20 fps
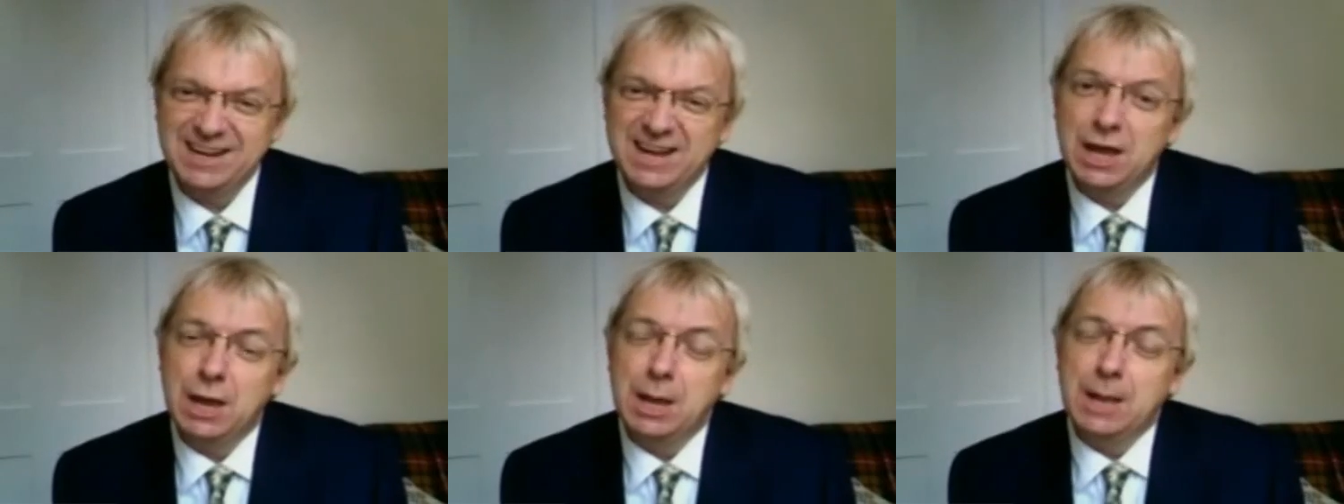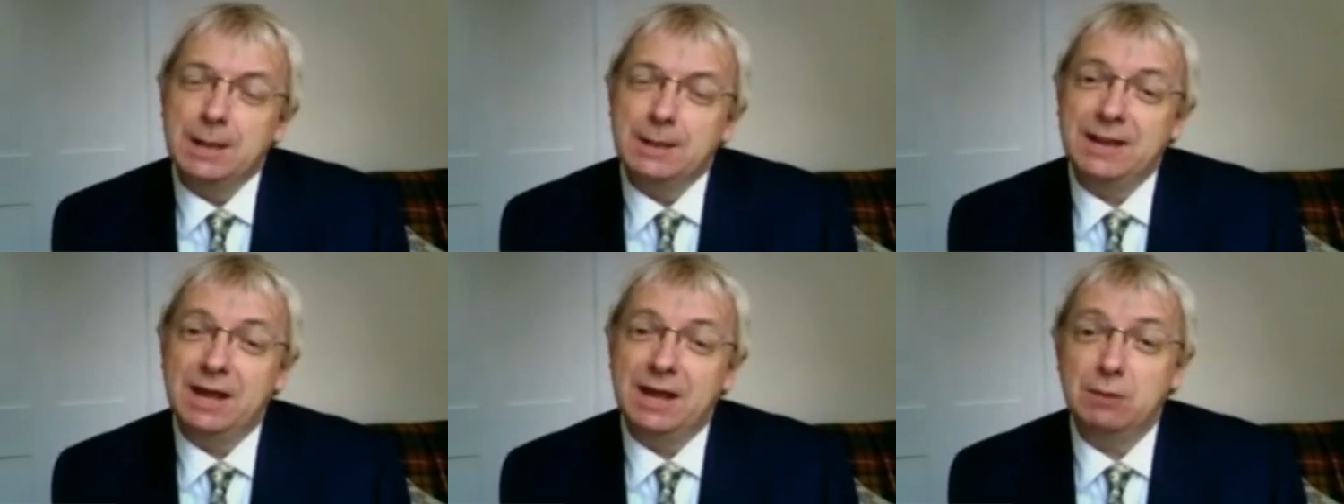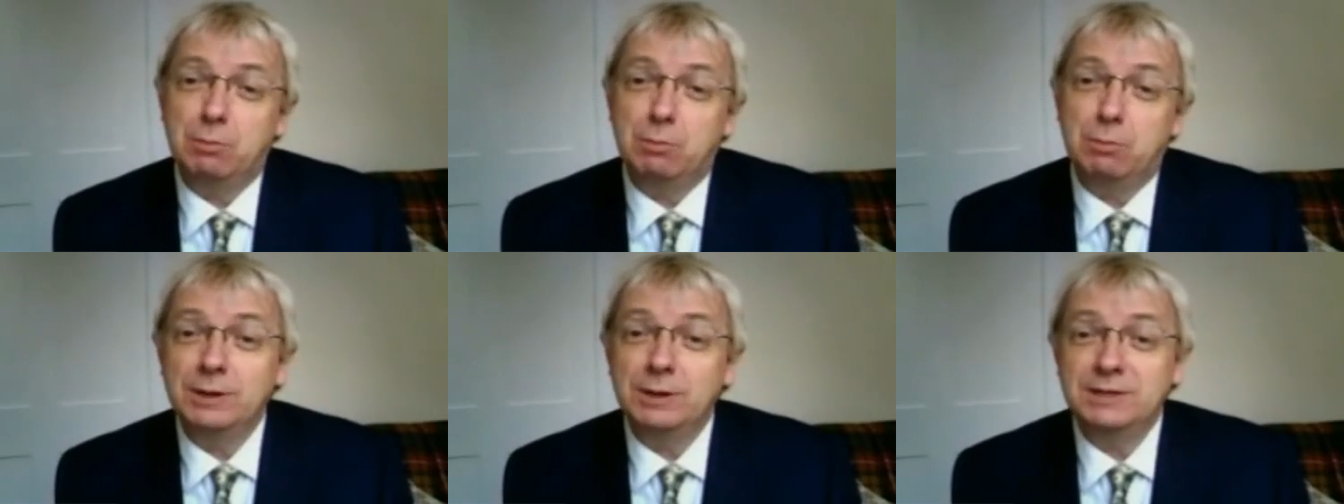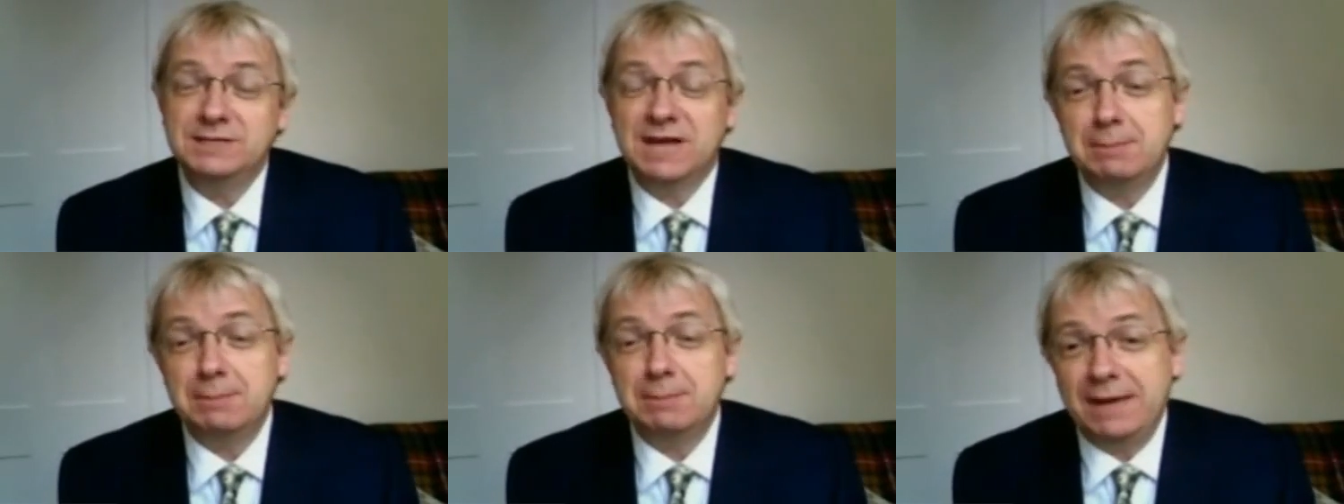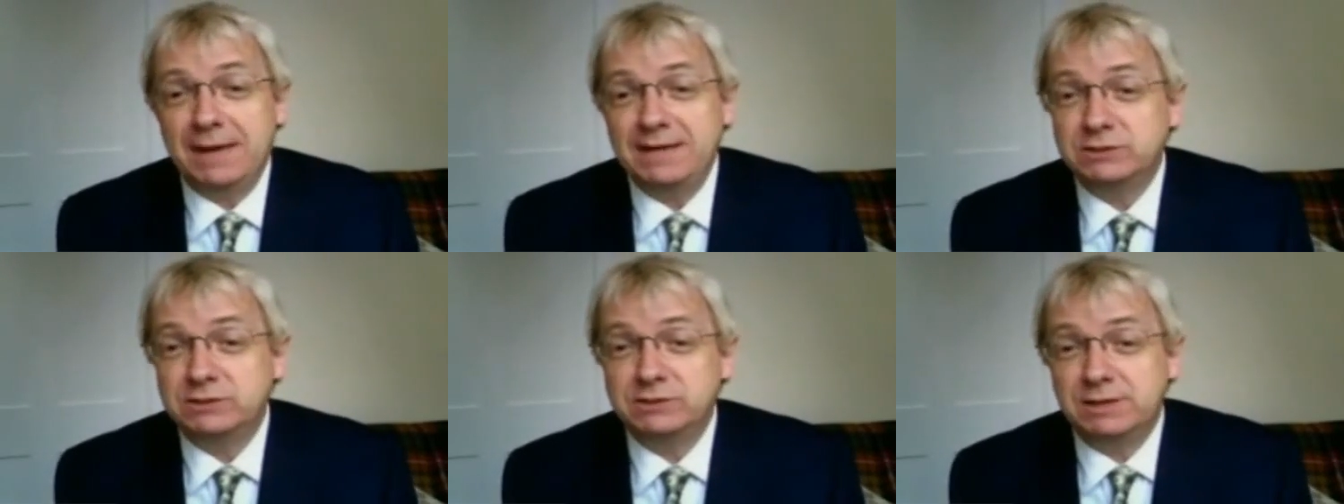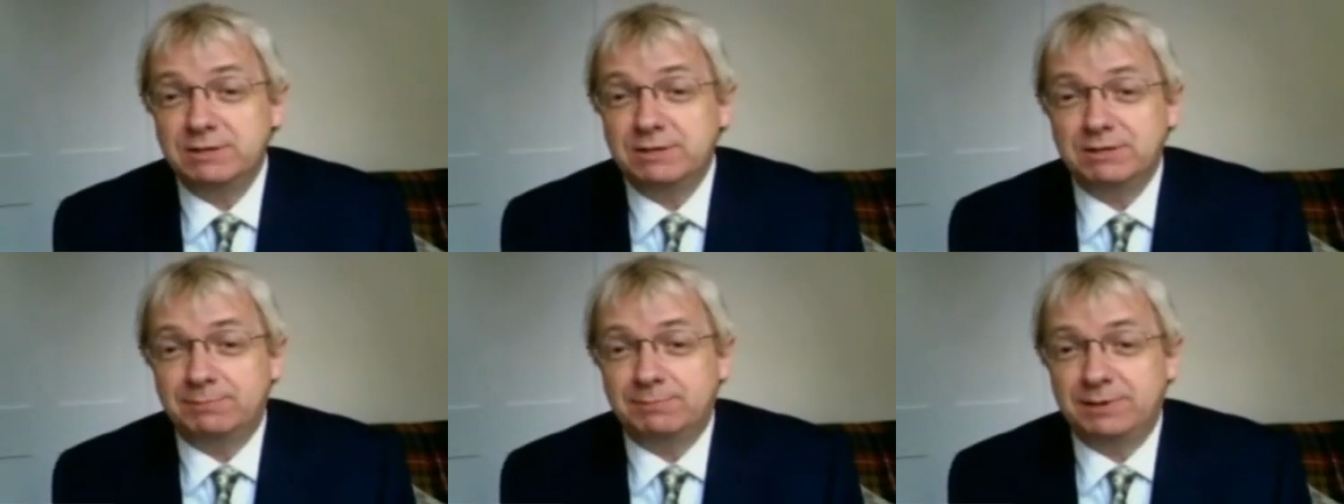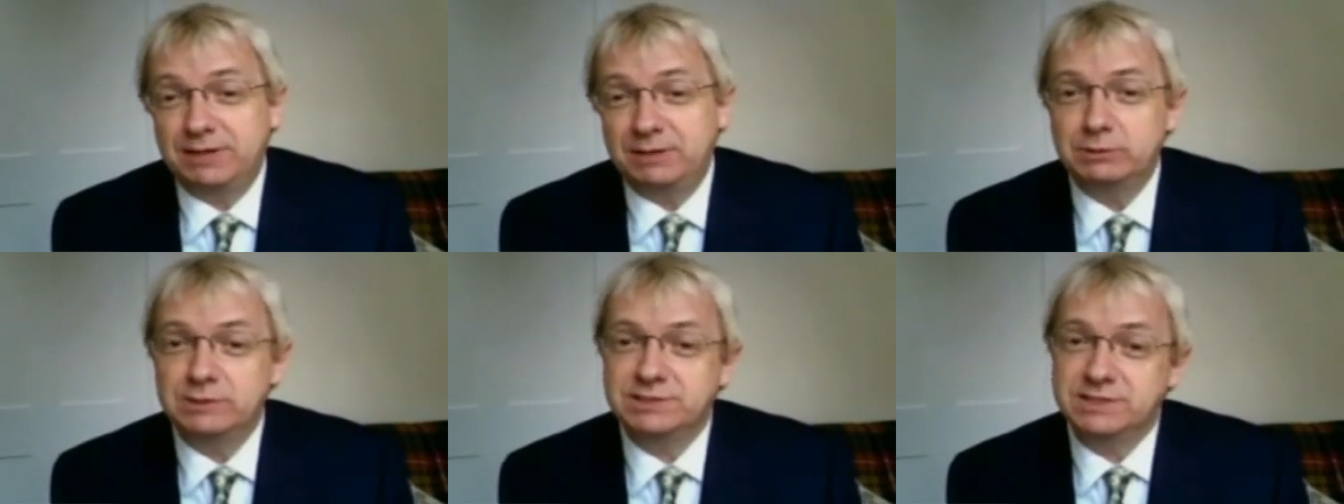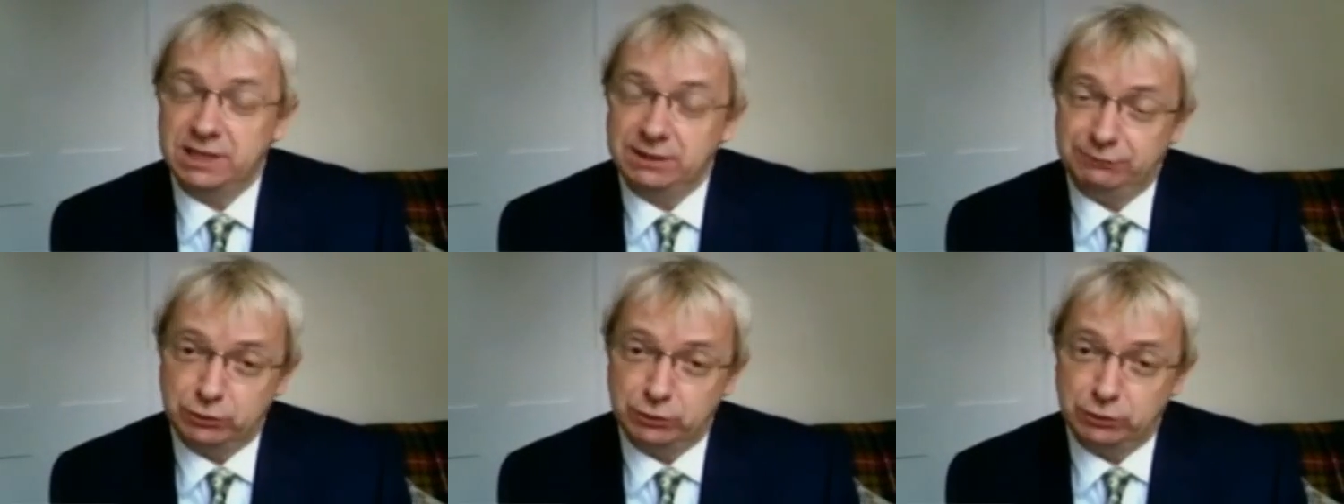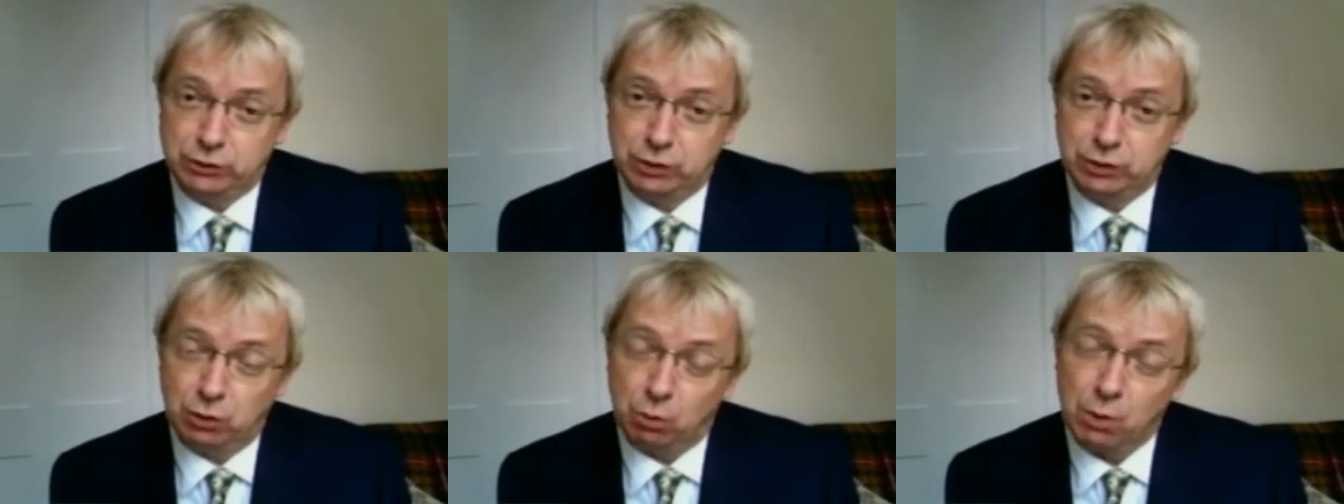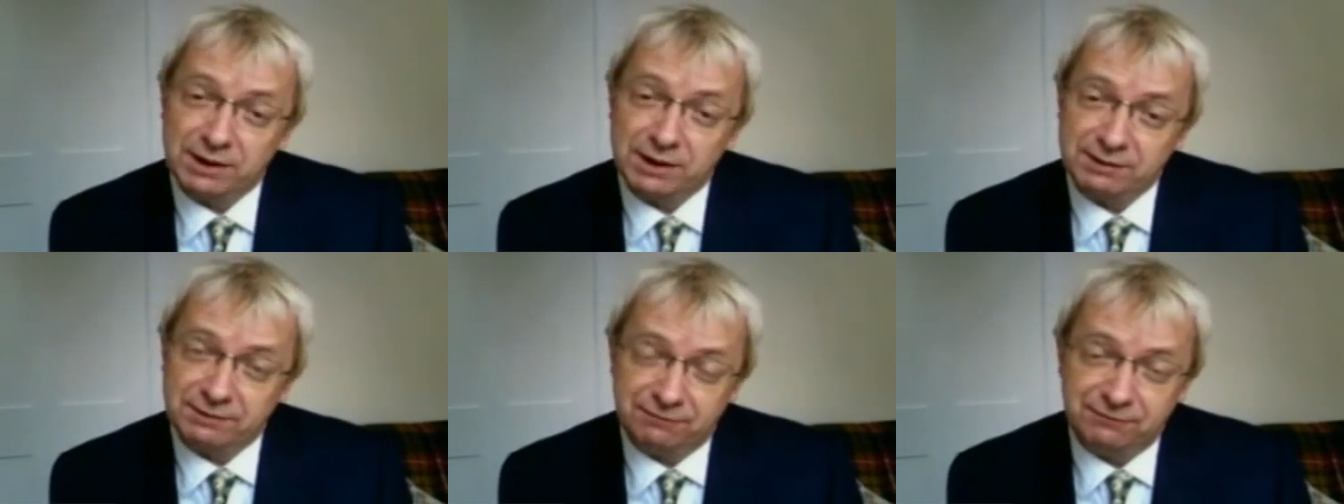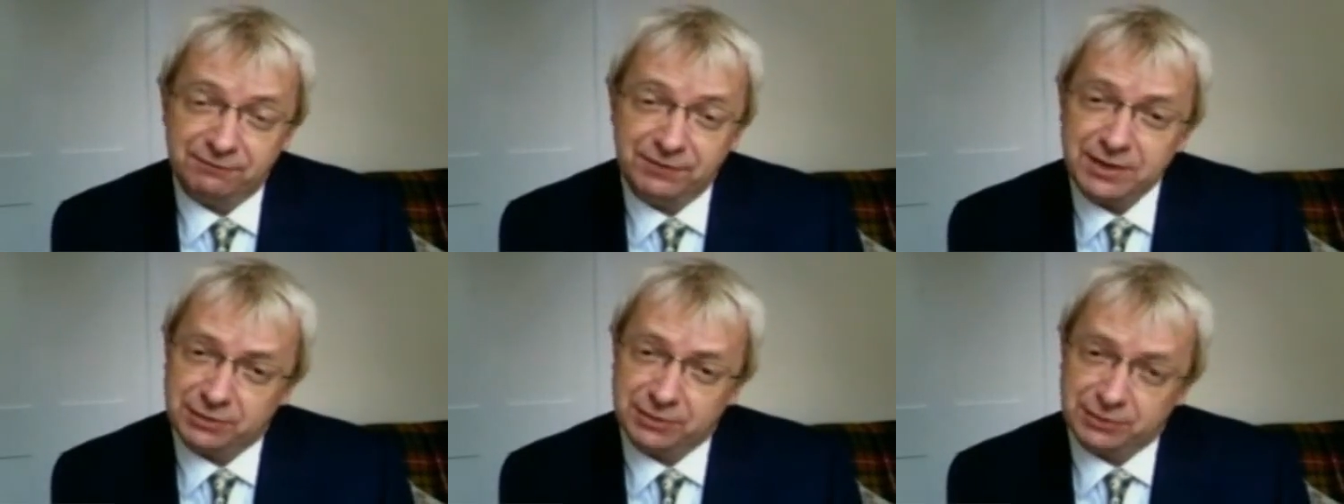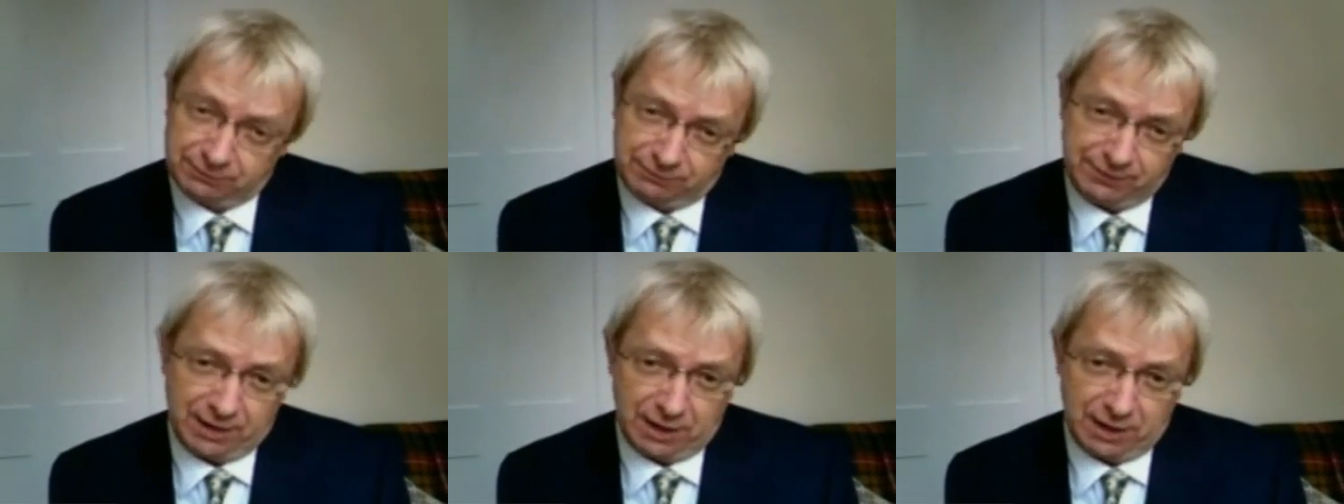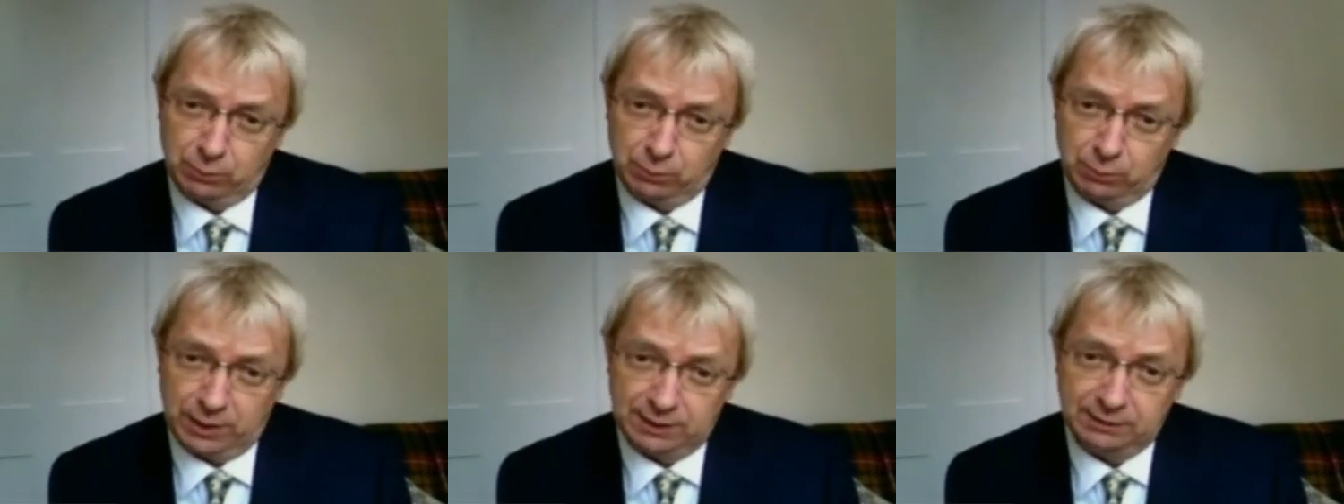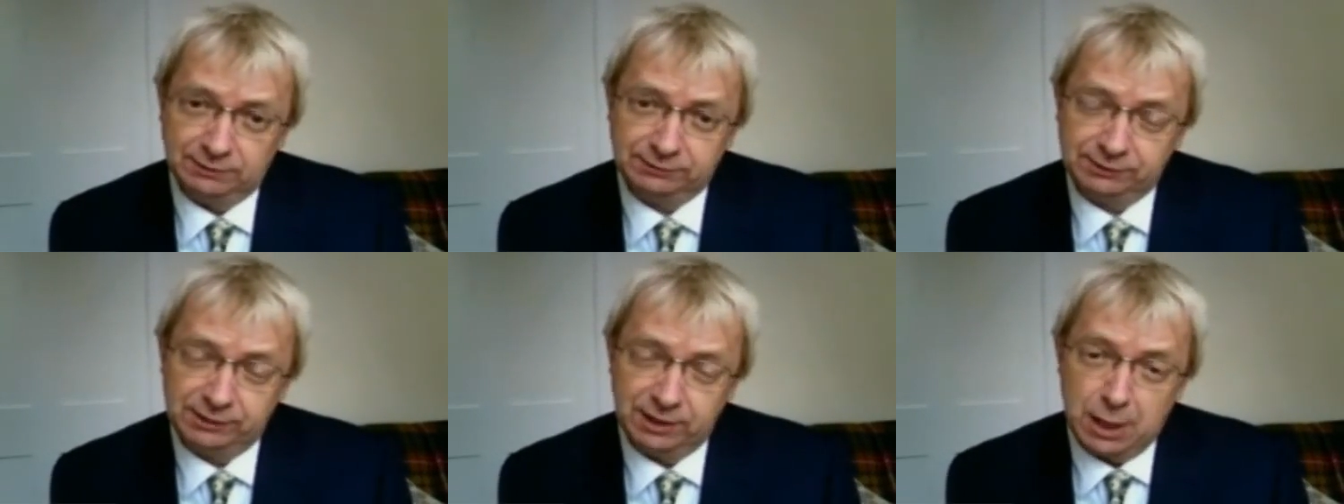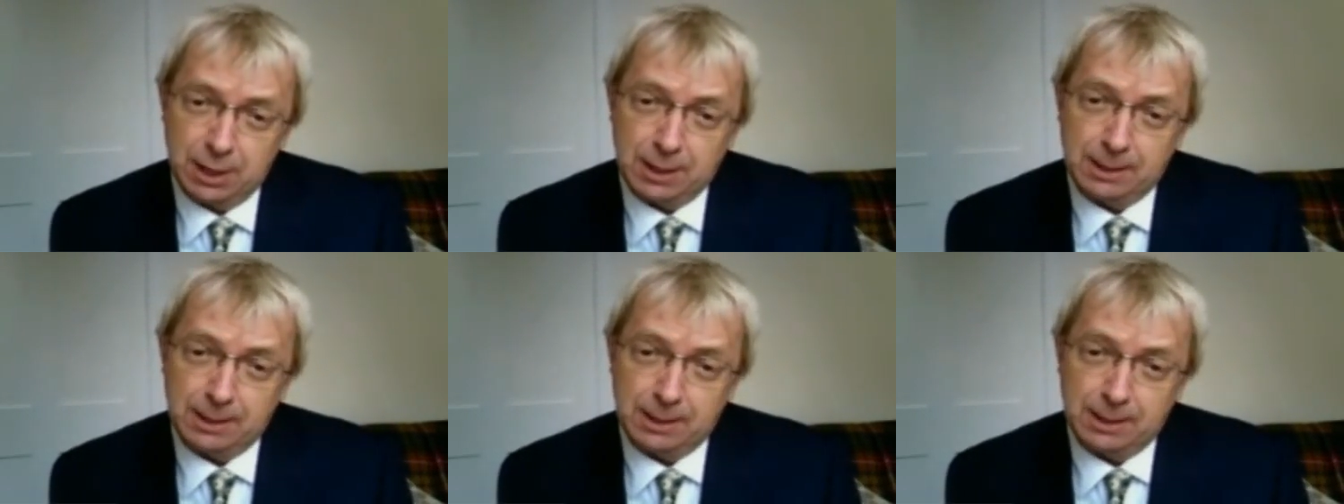Now, the point I made simply was that if you took 1/5 of that wealth,